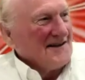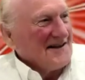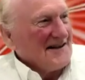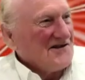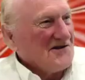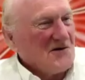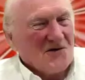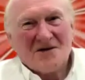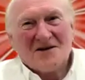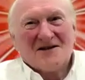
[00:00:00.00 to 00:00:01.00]
these
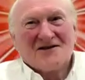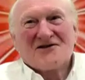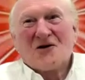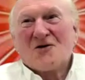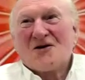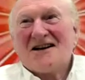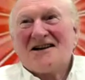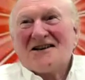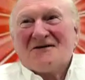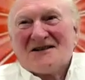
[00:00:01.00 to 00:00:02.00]
new solar
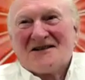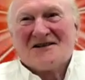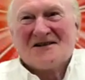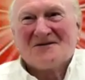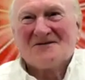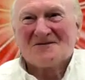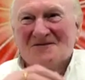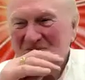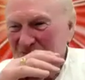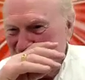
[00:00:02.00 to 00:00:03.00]
energy ones
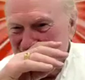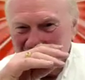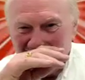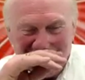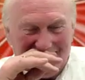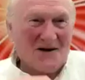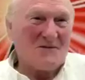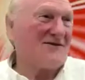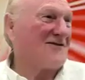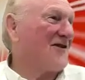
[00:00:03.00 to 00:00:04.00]
and they'll
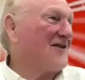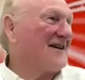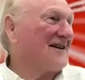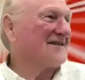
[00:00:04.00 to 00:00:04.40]
be flying.